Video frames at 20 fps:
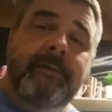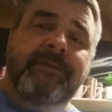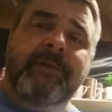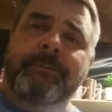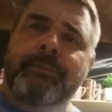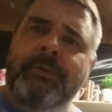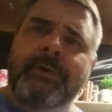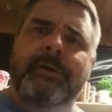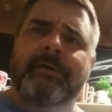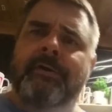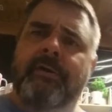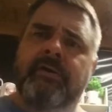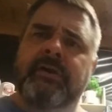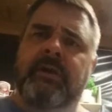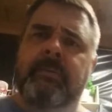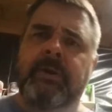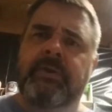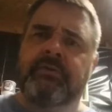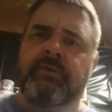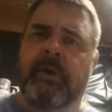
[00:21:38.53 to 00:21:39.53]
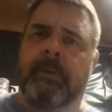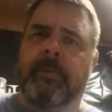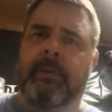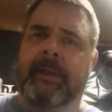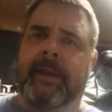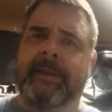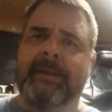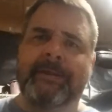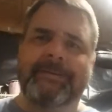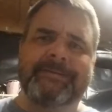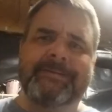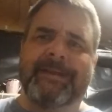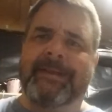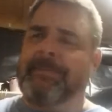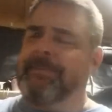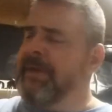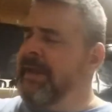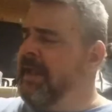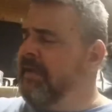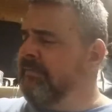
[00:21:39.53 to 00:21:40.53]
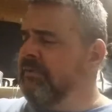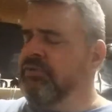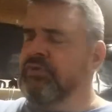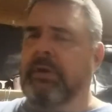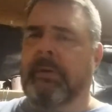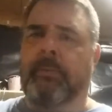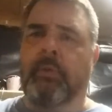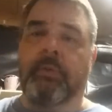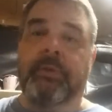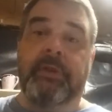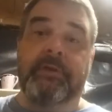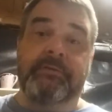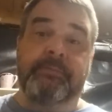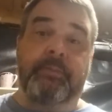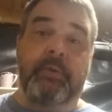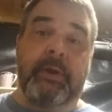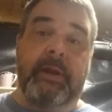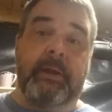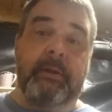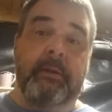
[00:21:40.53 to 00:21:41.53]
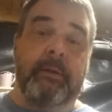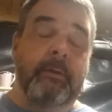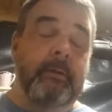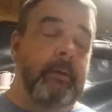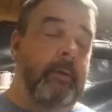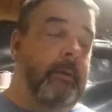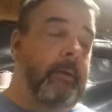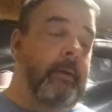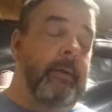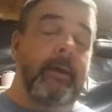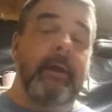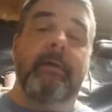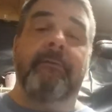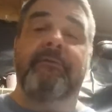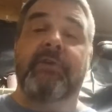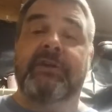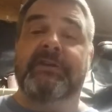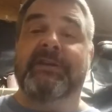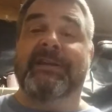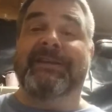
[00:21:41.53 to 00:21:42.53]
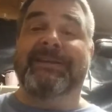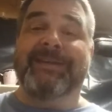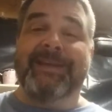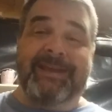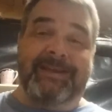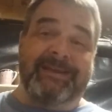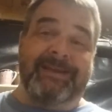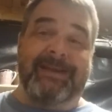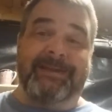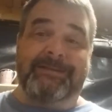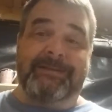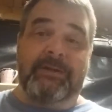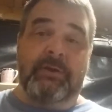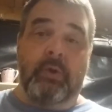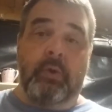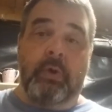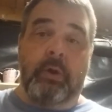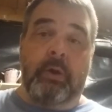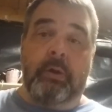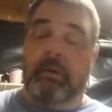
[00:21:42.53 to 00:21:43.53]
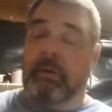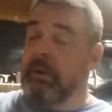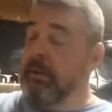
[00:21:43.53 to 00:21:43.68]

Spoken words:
The printer don't give me trouble. Like I said, I've been having trouble with this printer. I'm fixing to kick it out the door.